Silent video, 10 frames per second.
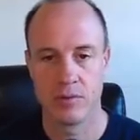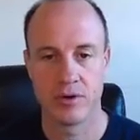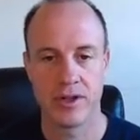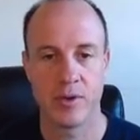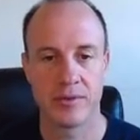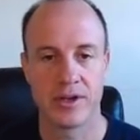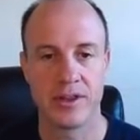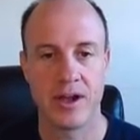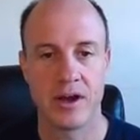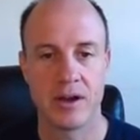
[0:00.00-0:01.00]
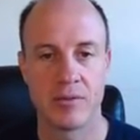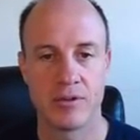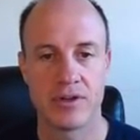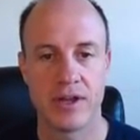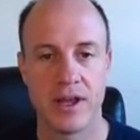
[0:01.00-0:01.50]
Put that website there.
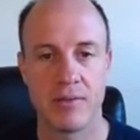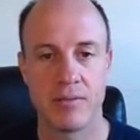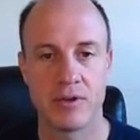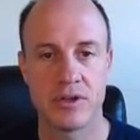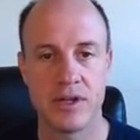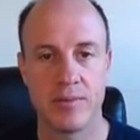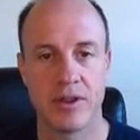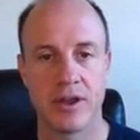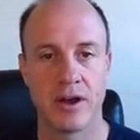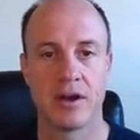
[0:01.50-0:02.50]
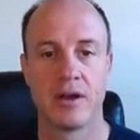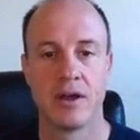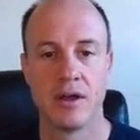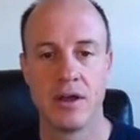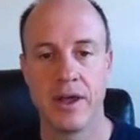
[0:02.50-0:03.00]
Put your name, put your email there,
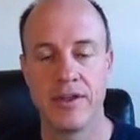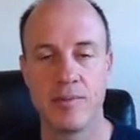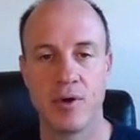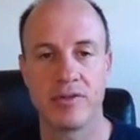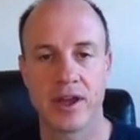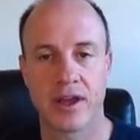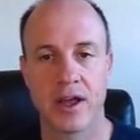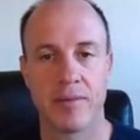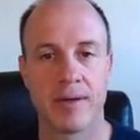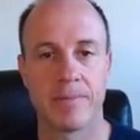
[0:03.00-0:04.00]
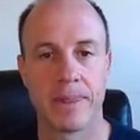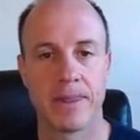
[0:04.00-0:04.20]
and then you post that comment.